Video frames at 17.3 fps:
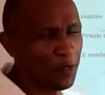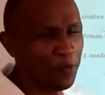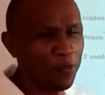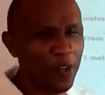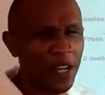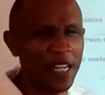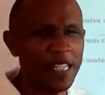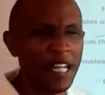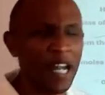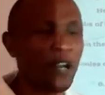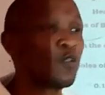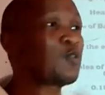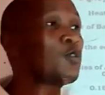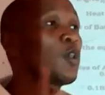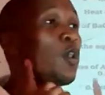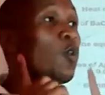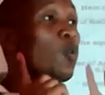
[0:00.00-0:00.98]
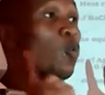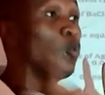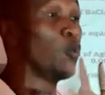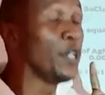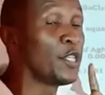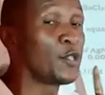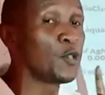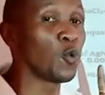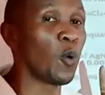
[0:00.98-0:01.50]
to find out
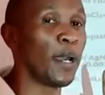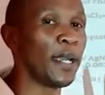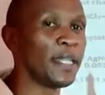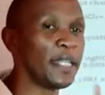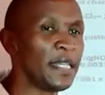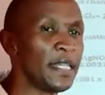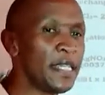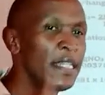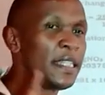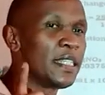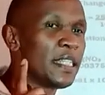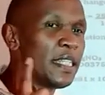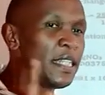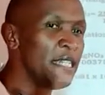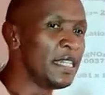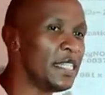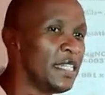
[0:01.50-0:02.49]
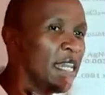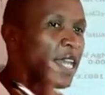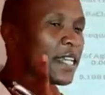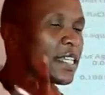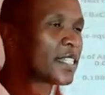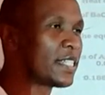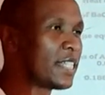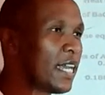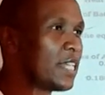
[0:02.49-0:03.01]
which one is in
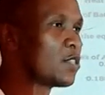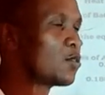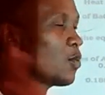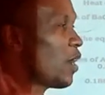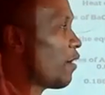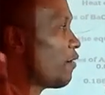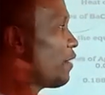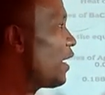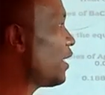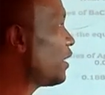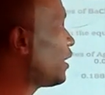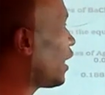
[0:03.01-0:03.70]
excess. We have done